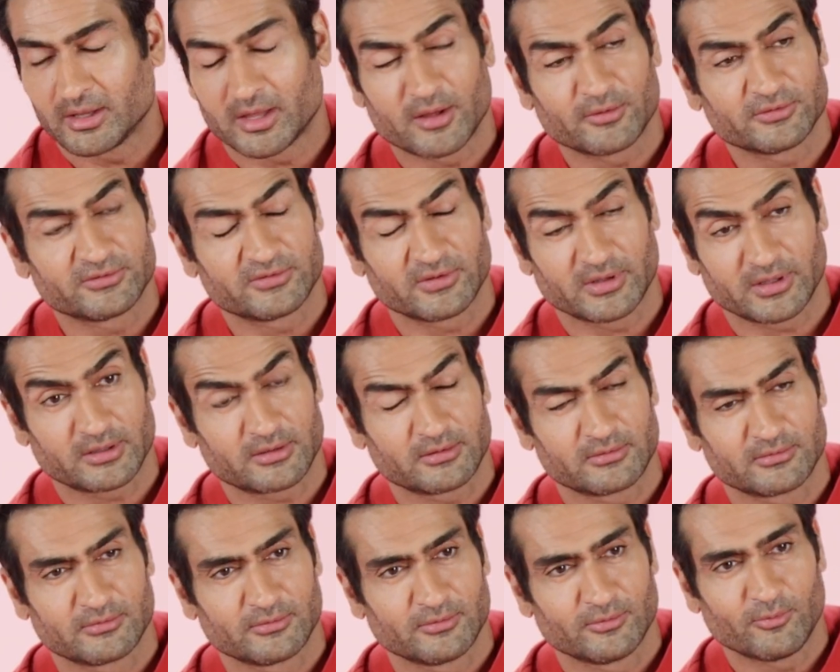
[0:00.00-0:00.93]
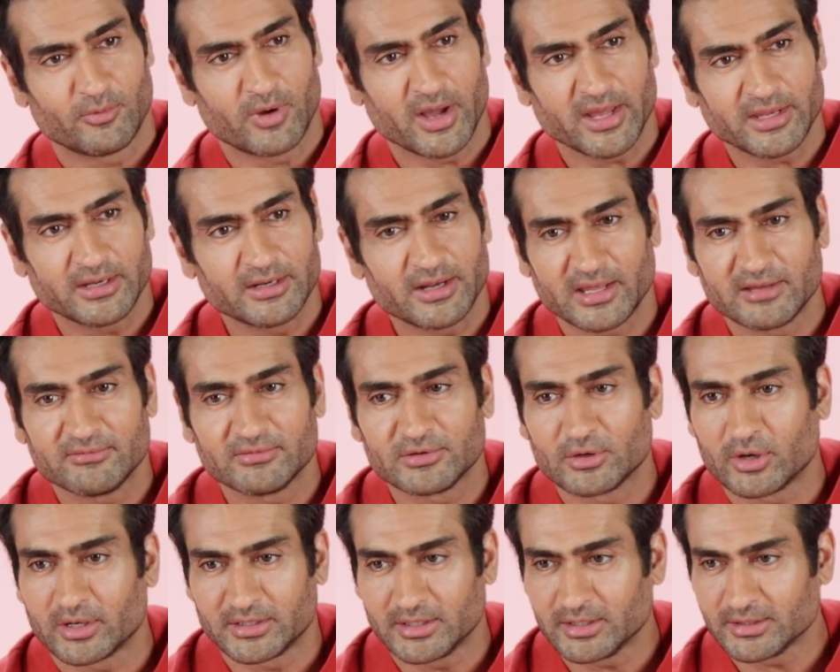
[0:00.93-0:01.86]
I was like, why did I
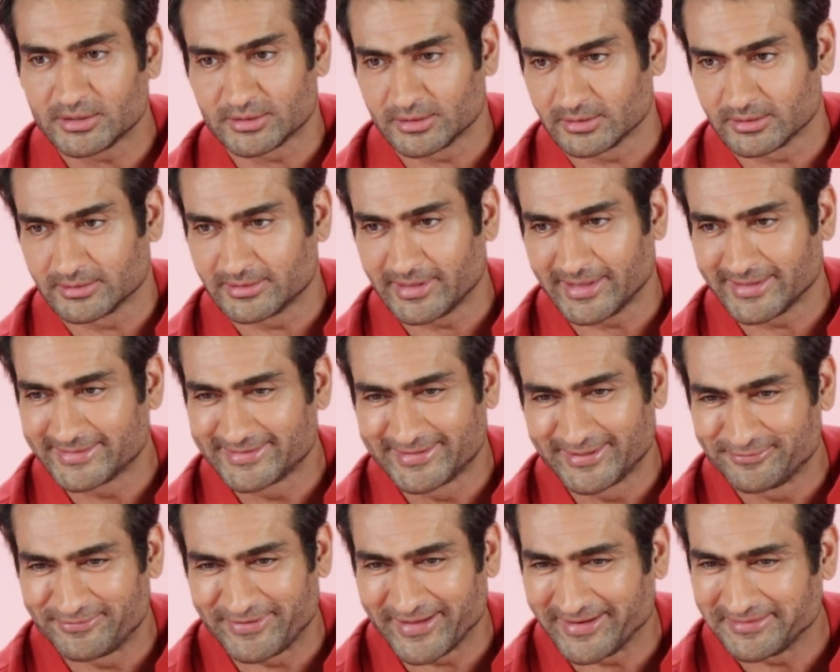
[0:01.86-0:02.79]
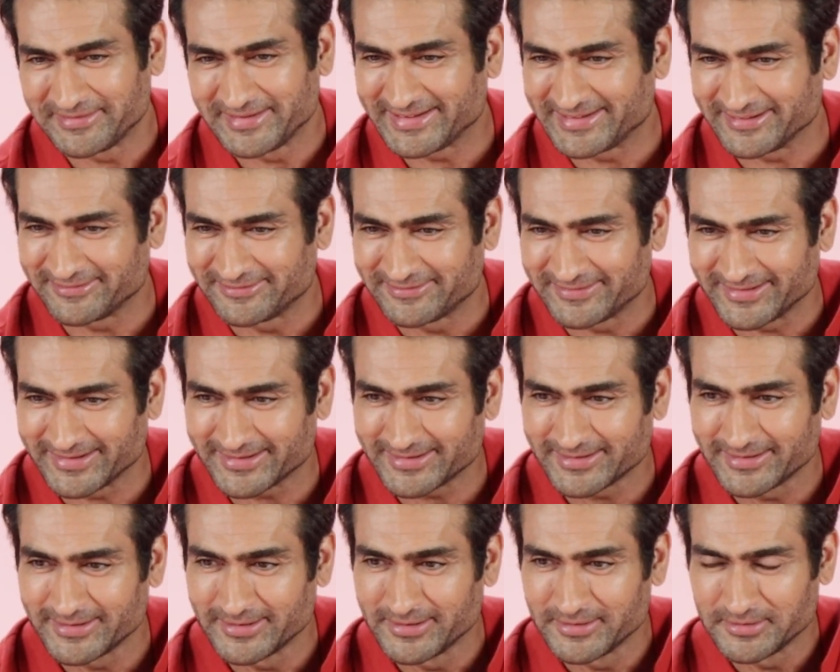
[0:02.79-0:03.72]
even audition? That's a very different,
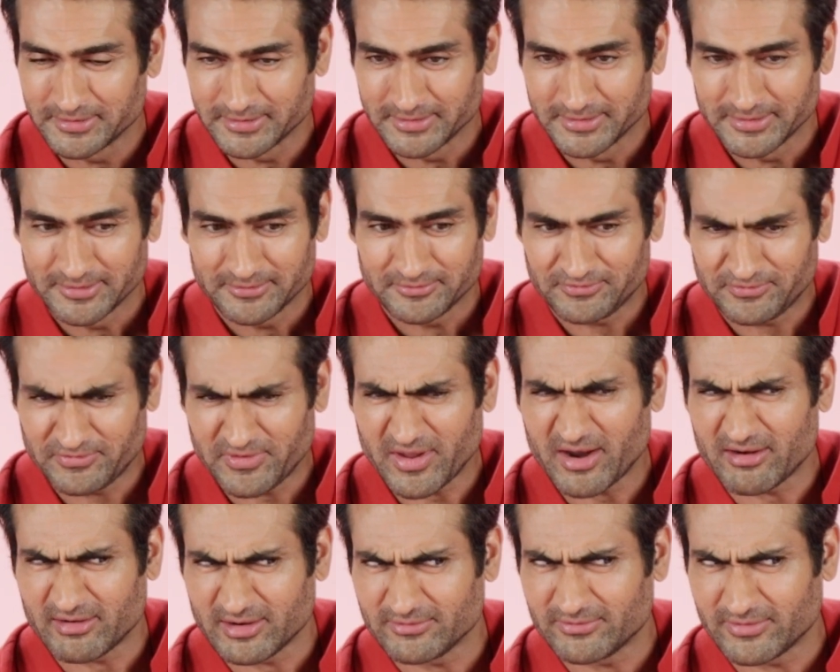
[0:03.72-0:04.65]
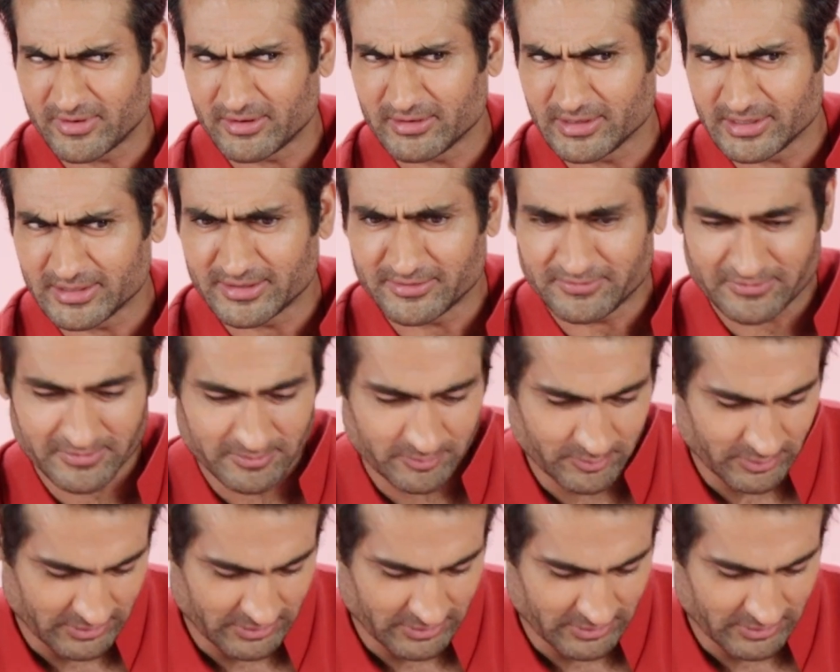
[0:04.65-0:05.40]
very, very different